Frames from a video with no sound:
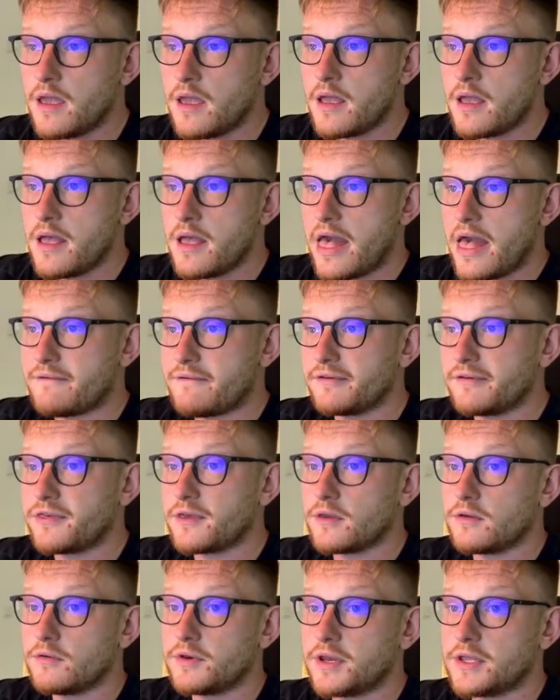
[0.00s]
Everything
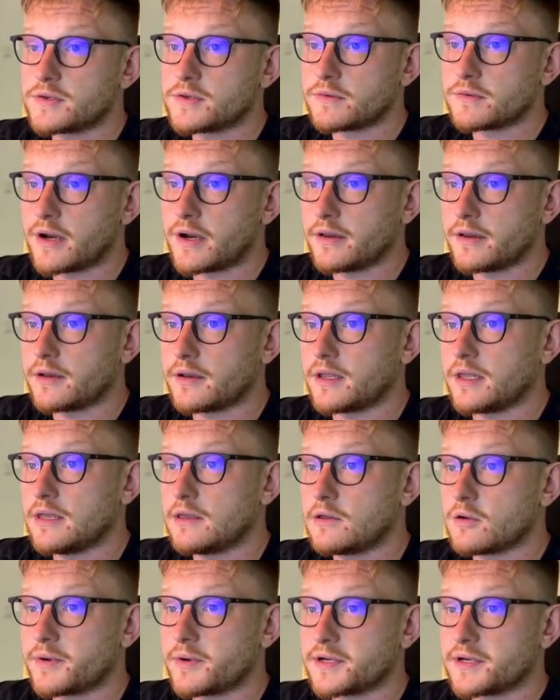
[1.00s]
you need to run in
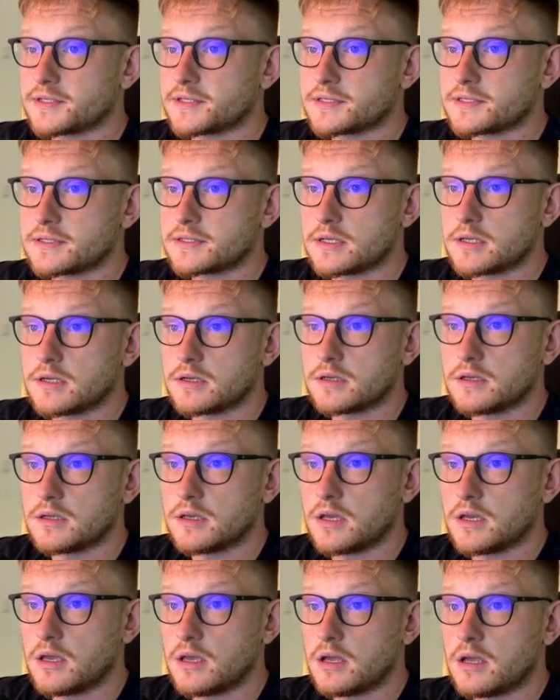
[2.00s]
e-commerce
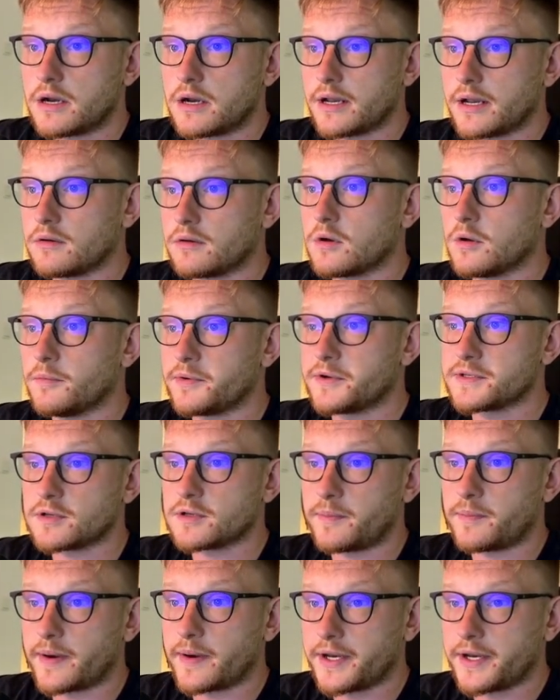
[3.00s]
run a commerce
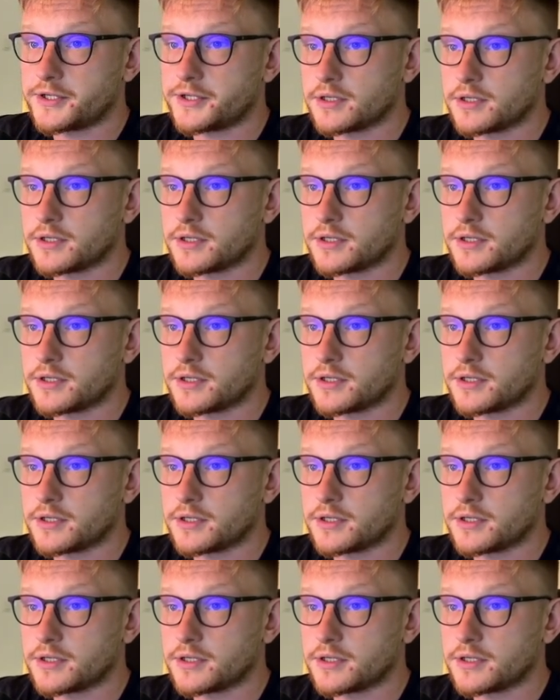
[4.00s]
operation,